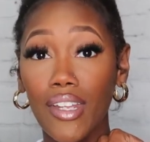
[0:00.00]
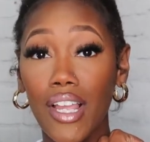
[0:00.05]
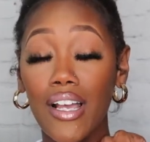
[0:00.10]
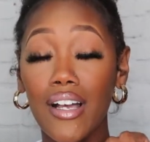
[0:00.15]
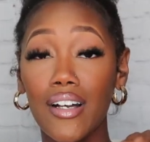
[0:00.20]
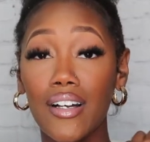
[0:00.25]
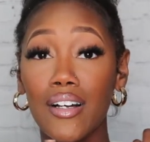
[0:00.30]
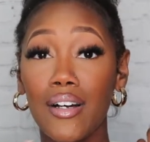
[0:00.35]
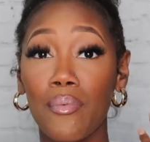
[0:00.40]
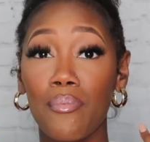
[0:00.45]

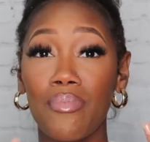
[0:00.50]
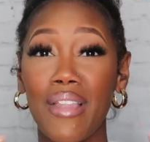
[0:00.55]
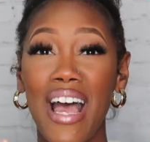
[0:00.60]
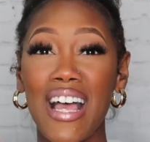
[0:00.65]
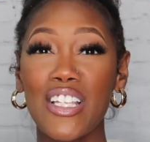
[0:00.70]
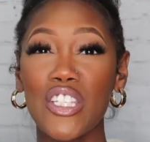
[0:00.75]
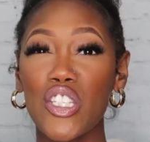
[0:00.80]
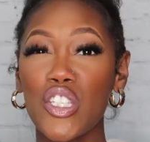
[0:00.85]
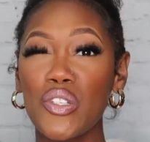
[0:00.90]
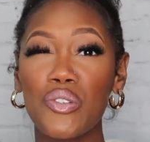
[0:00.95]

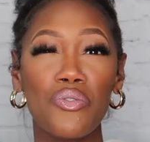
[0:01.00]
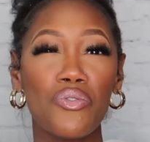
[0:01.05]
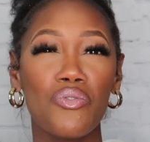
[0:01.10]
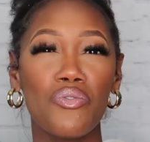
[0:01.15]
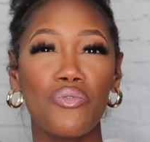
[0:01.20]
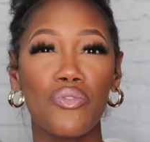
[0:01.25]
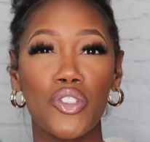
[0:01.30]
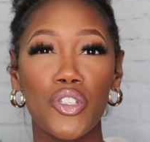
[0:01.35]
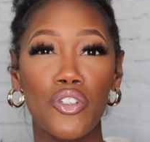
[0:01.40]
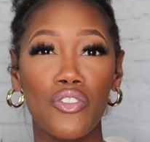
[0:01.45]
not
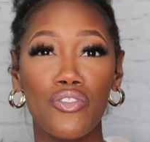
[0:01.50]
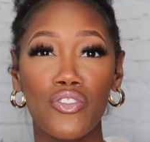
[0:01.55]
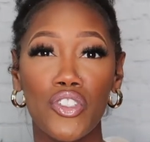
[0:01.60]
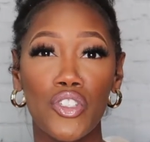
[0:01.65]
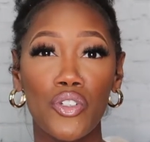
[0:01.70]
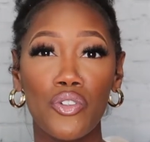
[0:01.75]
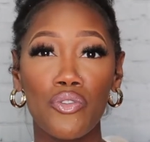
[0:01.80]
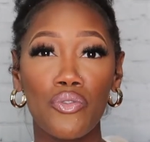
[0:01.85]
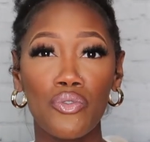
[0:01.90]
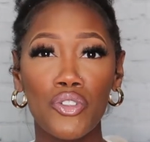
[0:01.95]
too
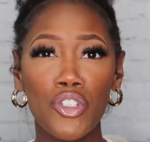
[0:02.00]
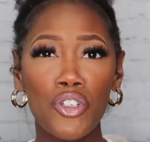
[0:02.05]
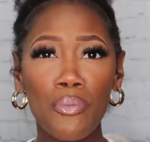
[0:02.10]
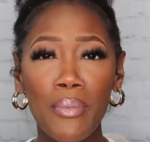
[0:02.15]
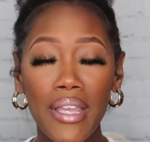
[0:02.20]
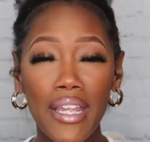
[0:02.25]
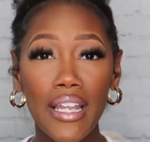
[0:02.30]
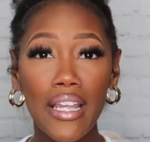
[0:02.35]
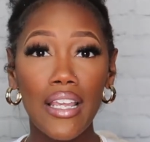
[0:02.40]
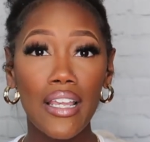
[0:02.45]

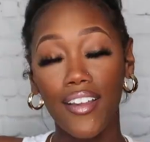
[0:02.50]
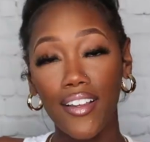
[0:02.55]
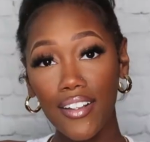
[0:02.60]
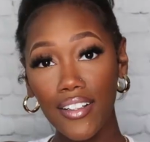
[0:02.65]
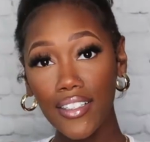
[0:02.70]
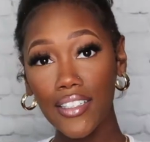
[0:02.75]
many.